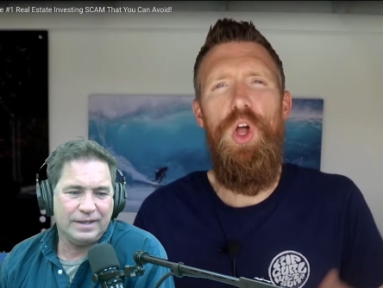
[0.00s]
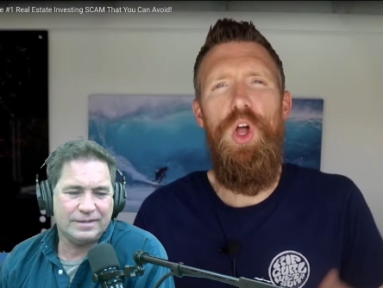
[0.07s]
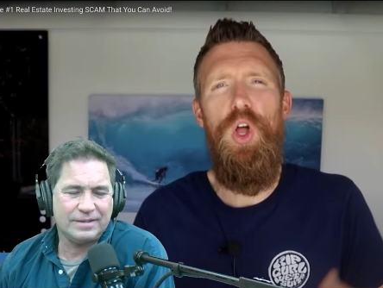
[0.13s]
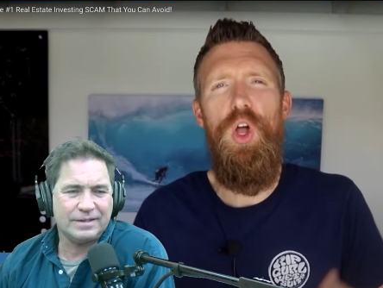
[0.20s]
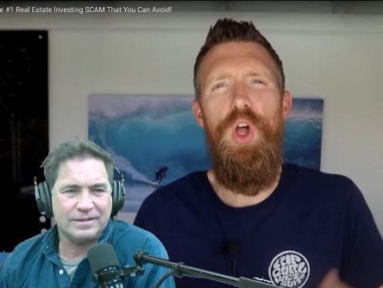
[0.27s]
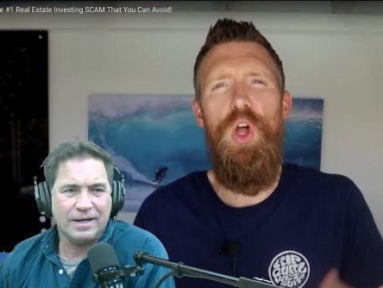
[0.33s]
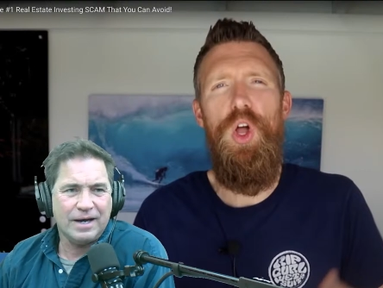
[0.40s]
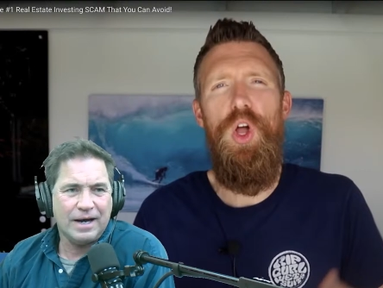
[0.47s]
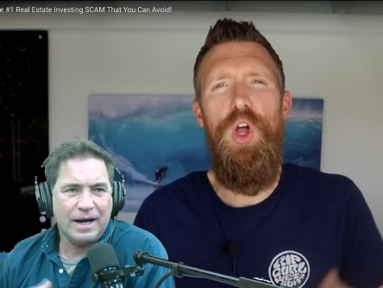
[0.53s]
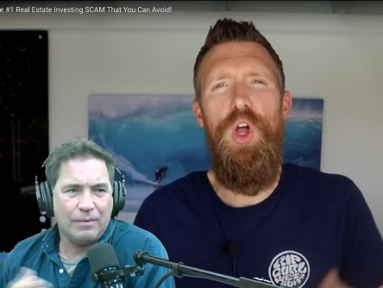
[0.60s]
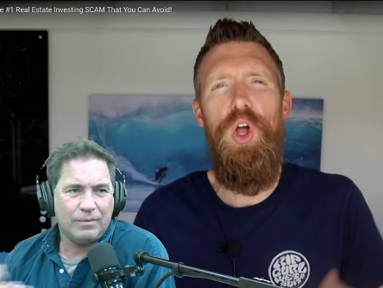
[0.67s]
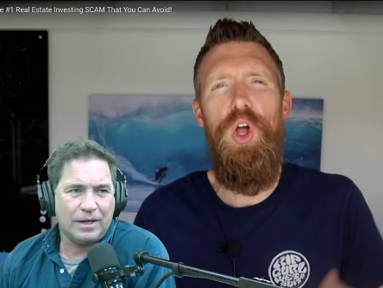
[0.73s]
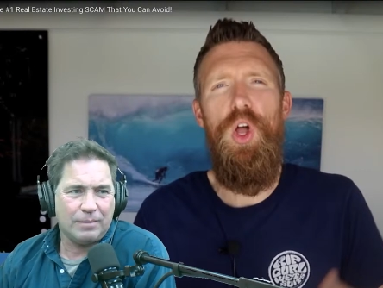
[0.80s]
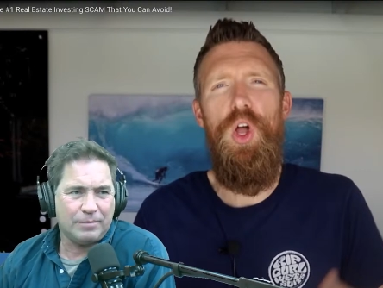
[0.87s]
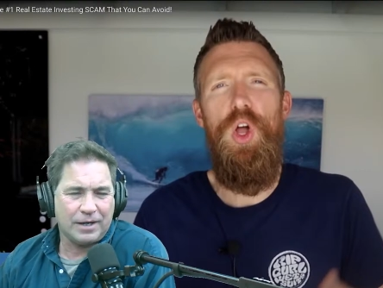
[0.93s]
Speaker 1: says, I,
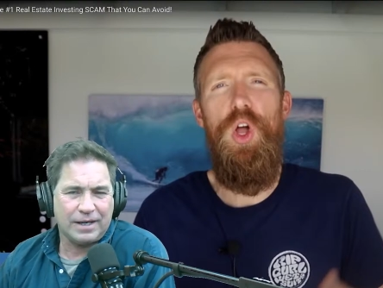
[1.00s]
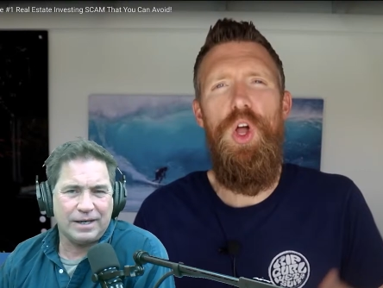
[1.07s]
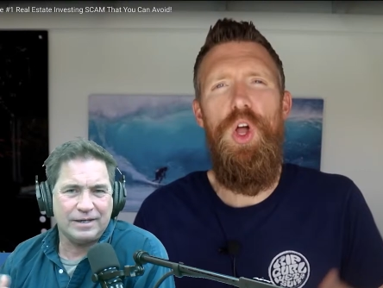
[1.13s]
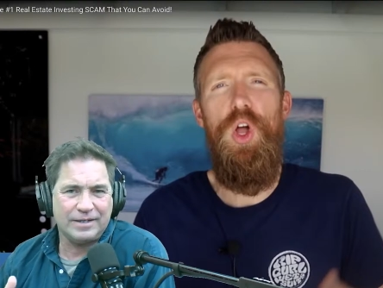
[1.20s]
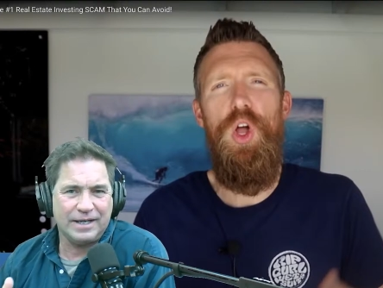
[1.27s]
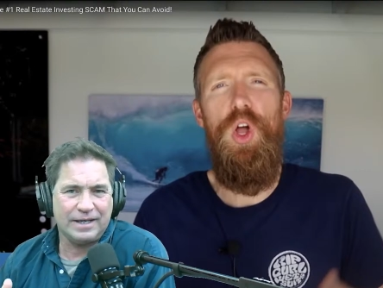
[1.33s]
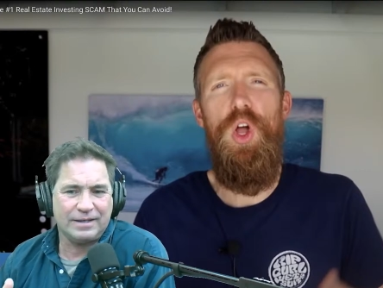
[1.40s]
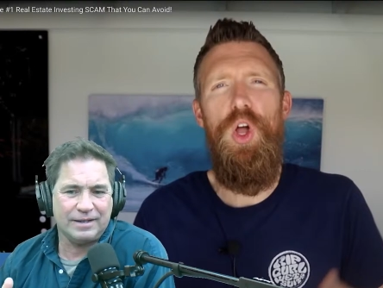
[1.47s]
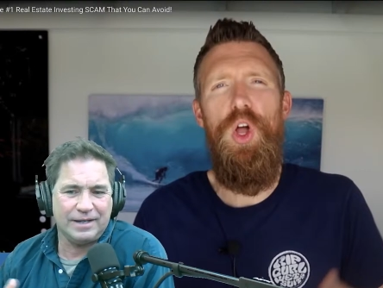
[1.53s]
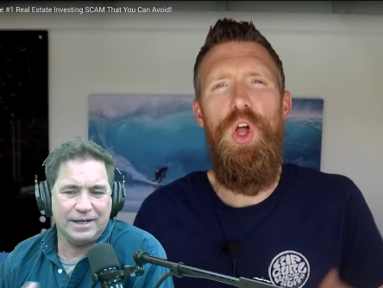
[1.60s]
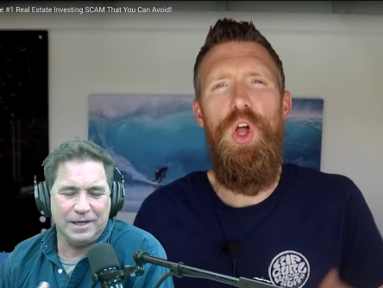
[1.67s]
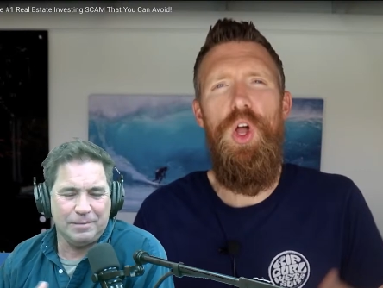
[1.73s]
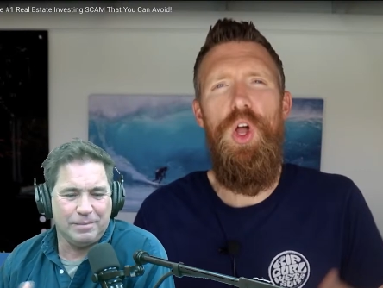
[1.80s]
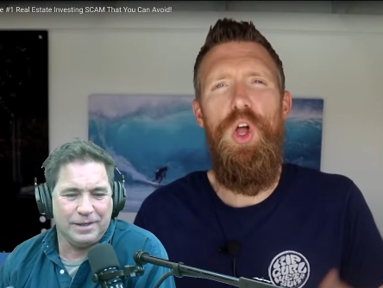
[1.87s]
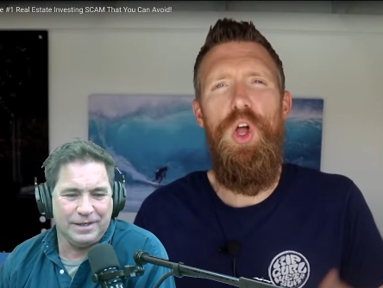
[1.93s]
am not going to take let
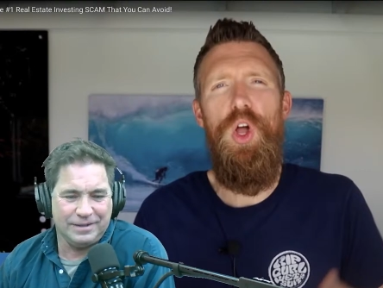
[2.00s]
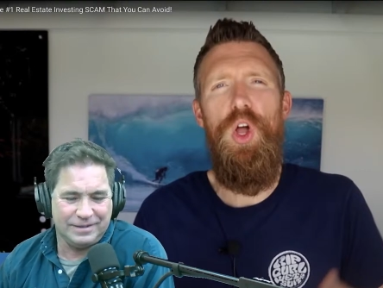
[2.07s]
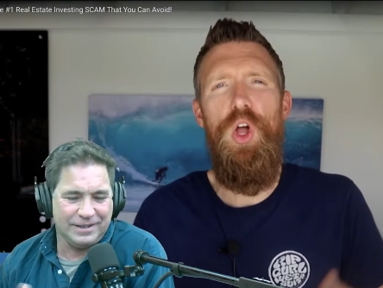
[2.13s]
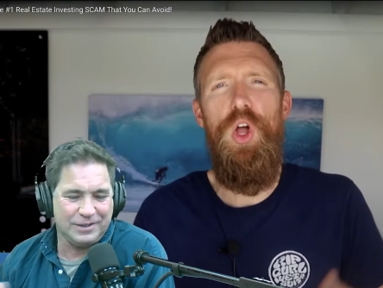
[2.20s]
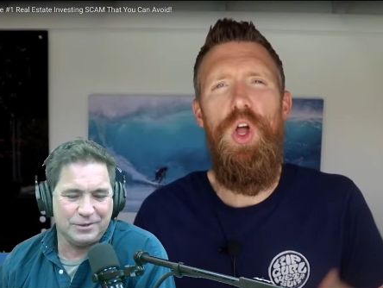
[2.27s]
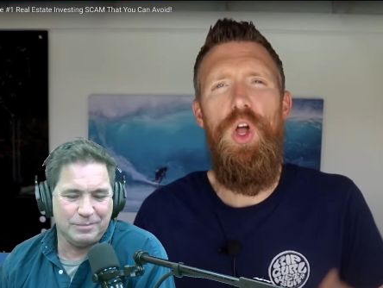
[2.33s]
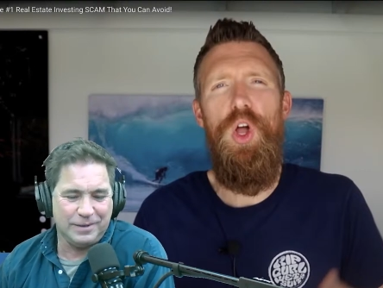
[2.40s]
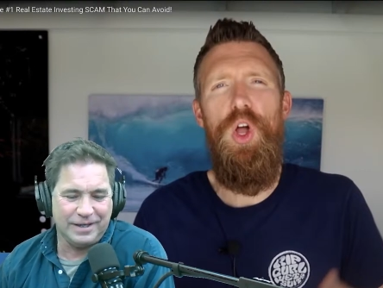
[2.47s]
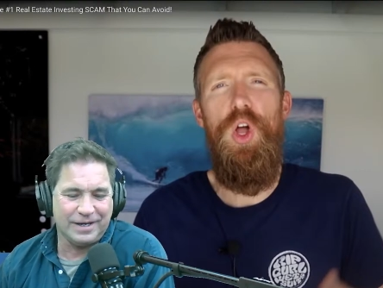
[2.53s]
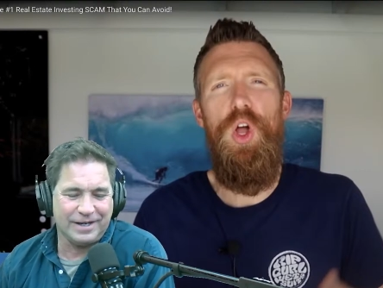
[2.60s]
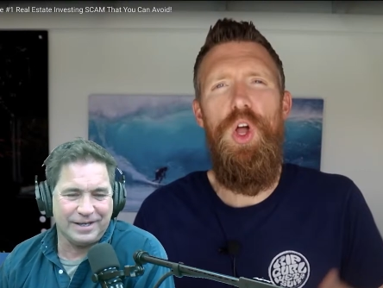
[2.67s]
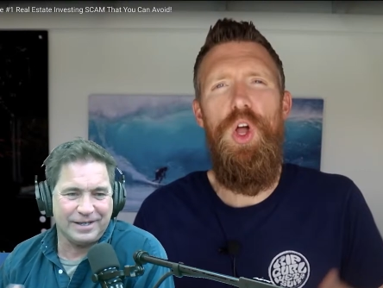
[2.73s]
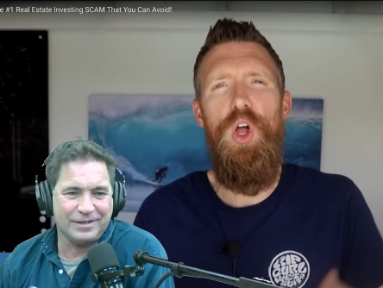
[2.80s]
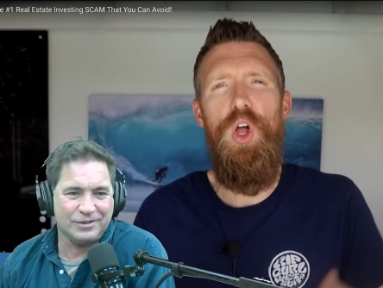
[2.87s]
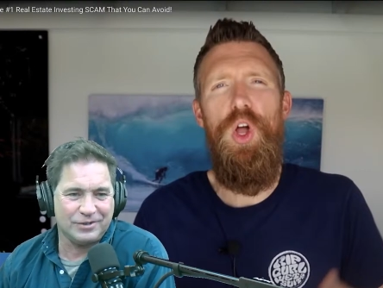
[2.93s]
anybody teach me how
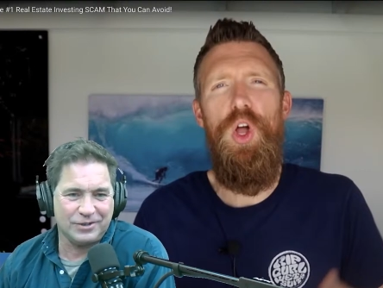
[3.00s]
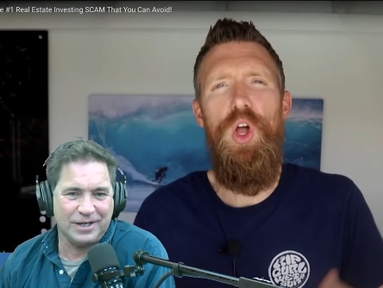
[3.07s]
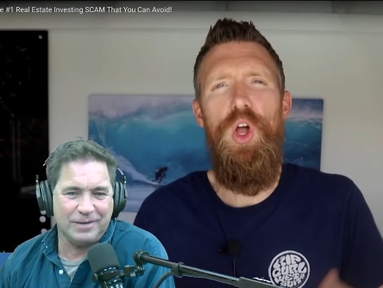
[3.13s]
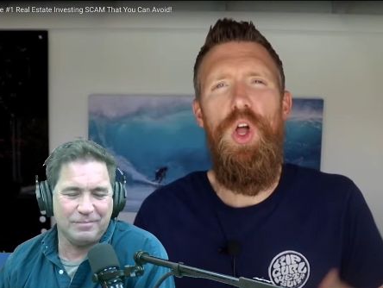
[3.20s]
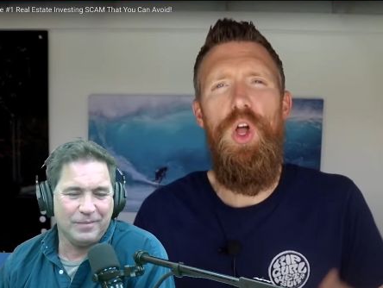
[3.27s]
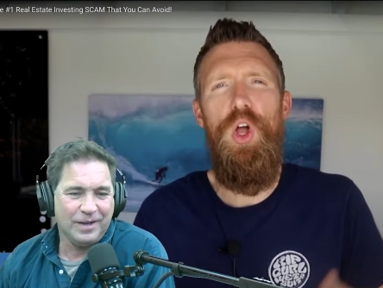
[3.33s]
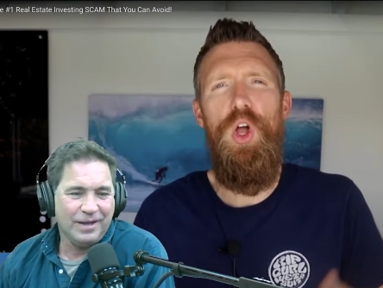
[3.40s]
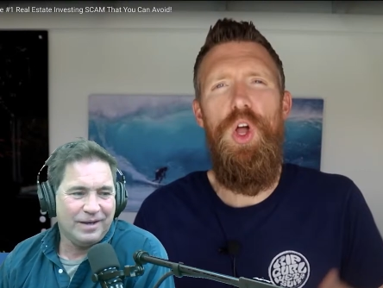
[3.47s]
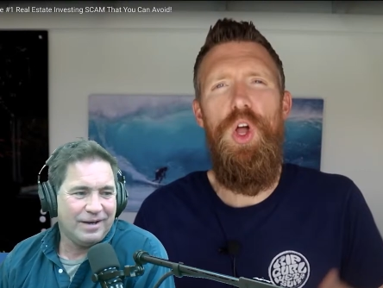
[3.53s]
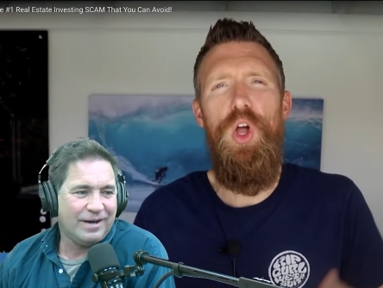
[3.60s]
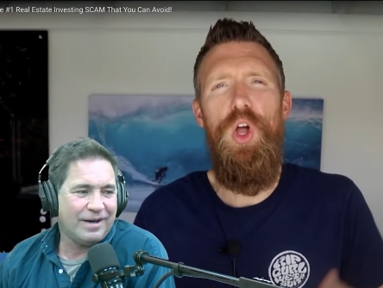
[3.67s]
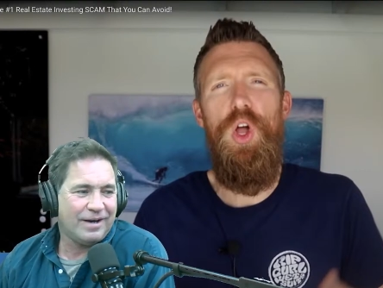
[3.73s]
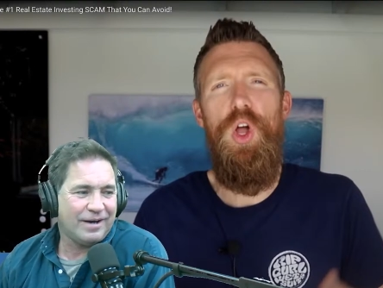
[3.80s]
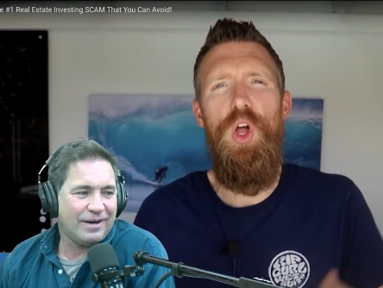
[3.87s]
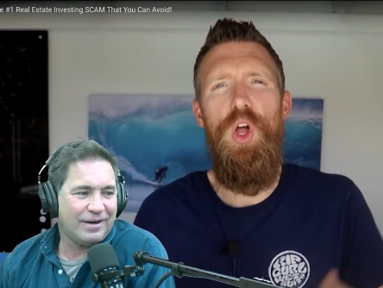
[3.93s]
to get in shape,
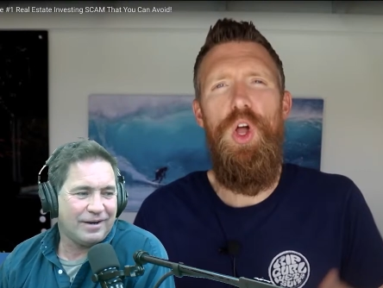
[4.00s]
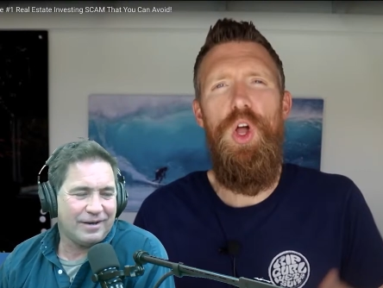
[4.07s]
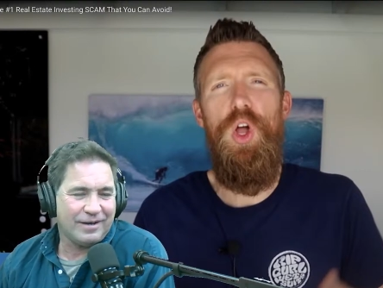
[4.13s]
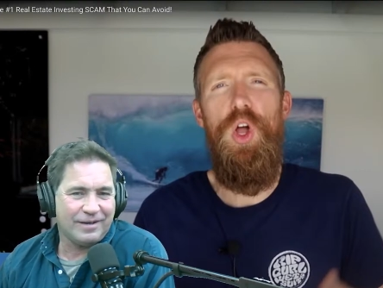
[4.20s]
uh,